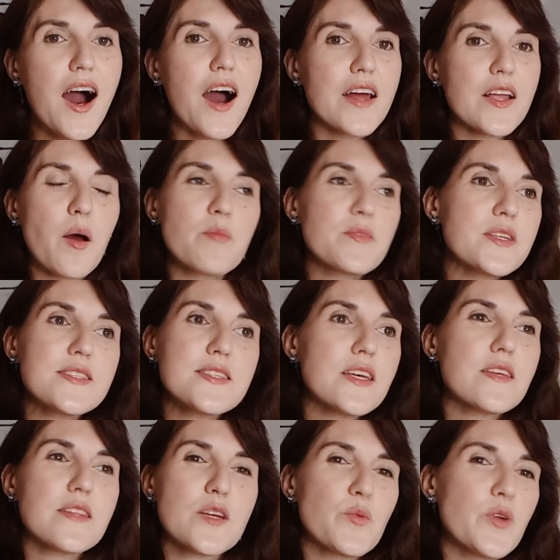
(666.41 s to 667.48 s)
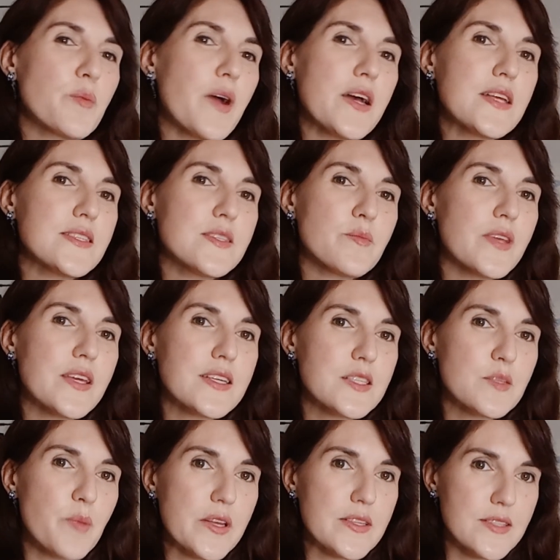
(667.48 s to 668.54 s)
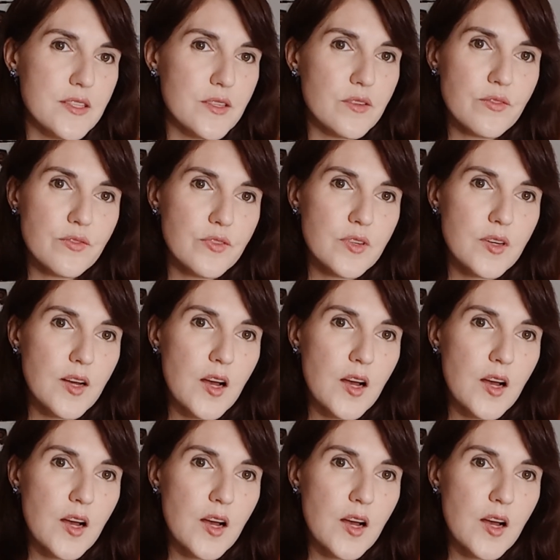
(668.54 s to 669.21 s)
Now, I'm not saying that we're buying something expensive,